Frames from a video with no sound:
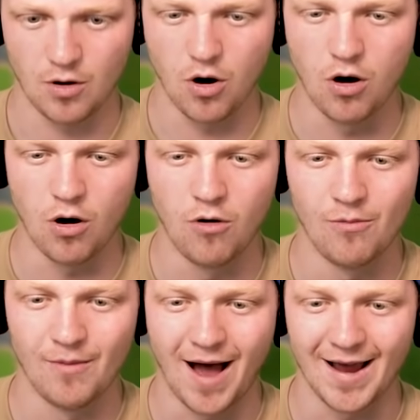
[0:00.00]
Oh
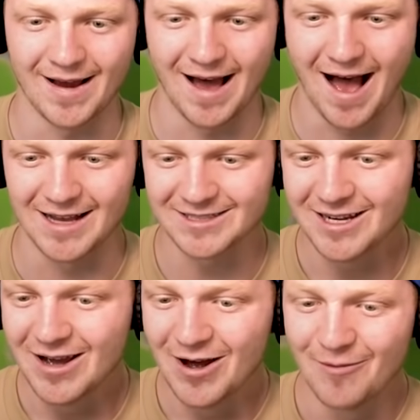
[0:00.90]
my gosh,
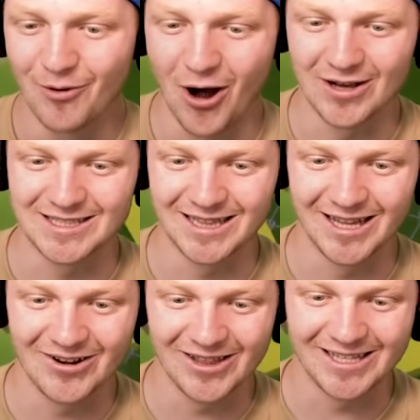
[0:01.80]
bro! It's
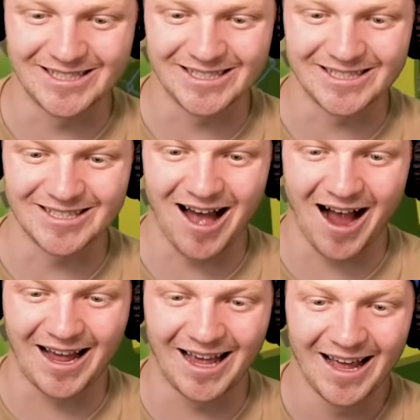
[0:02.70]
literally
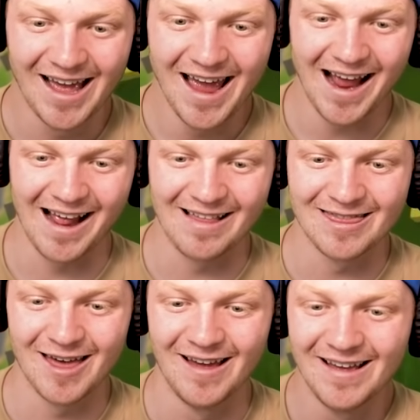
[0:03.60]
stuck in
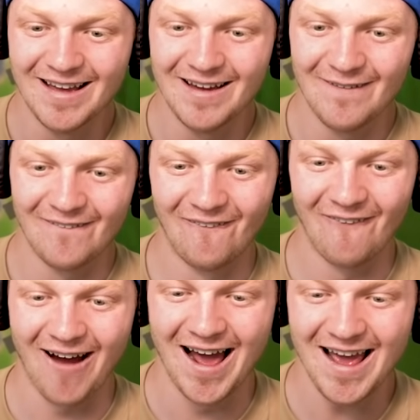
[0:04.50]
the
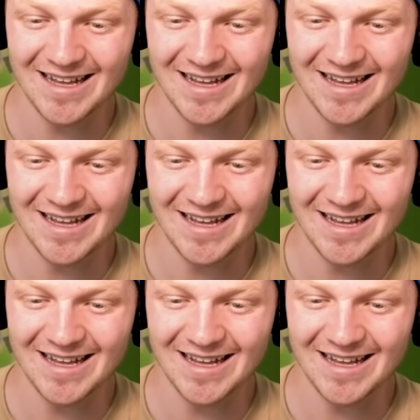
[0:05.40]
what?